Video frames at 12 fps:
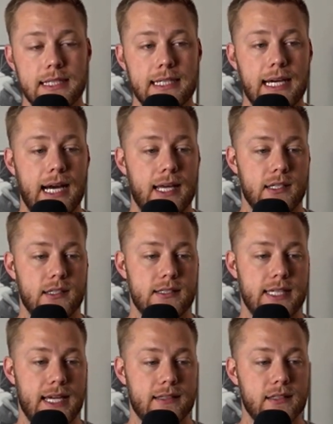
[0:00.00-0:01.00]
I could
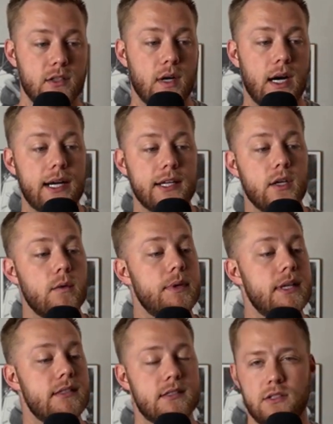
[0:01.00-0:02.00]
take little audio
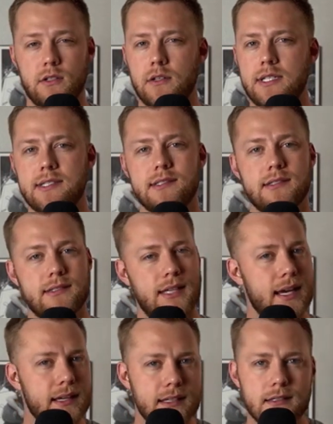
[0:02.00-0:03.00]
bits, 30
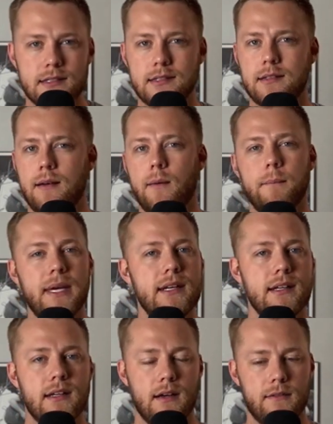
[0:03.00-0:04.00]
seconds, a
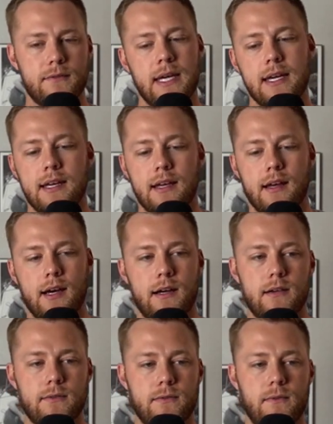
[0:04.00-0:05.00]
minute
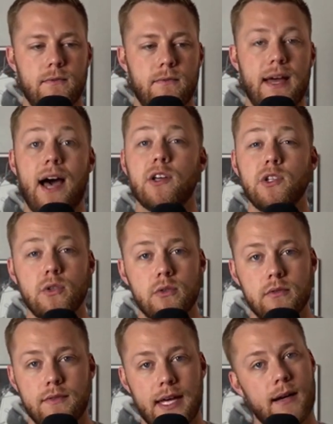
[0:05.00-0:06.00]
of value
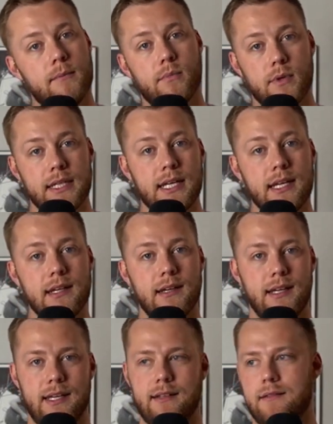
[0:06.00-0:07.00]
that I'm bringing
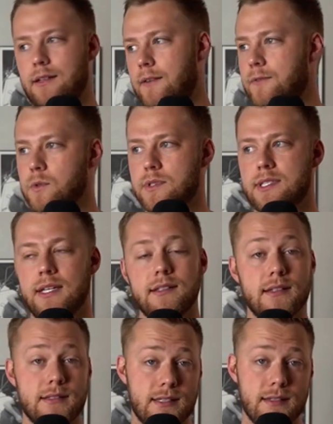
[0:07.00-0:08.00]
in a few
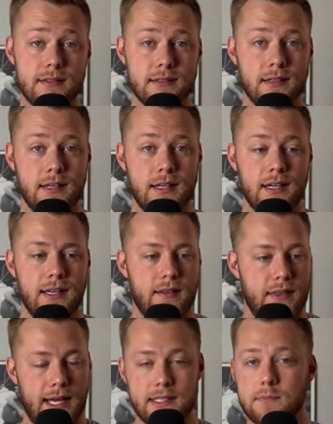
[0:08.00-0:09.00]
sentences.
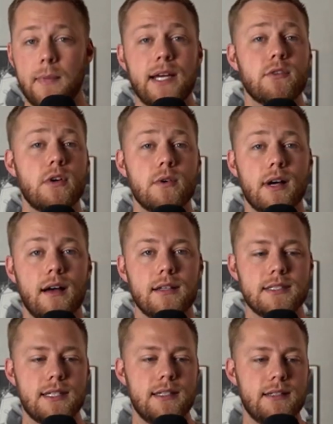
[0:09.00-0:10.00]
That's micro
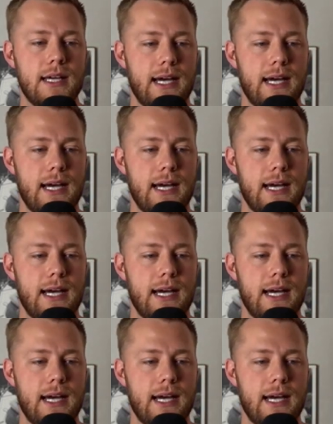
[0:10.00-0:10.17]
content.